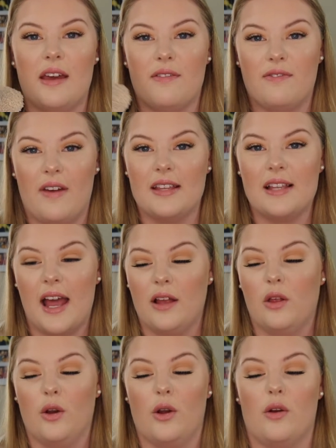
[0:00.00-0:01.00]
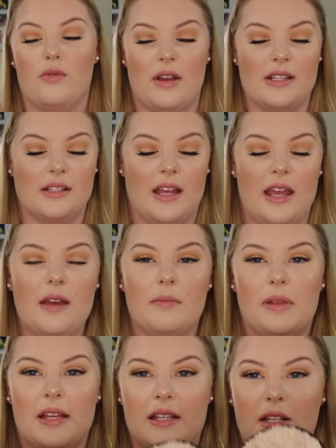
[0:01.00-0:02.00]
Face Halo recently.
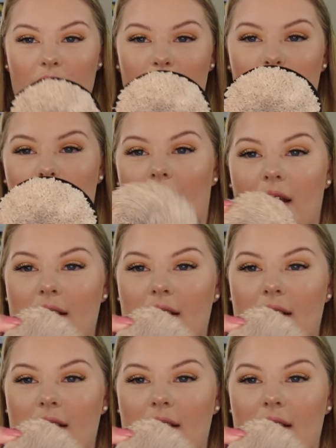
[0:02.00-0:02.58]
Please excuse mine.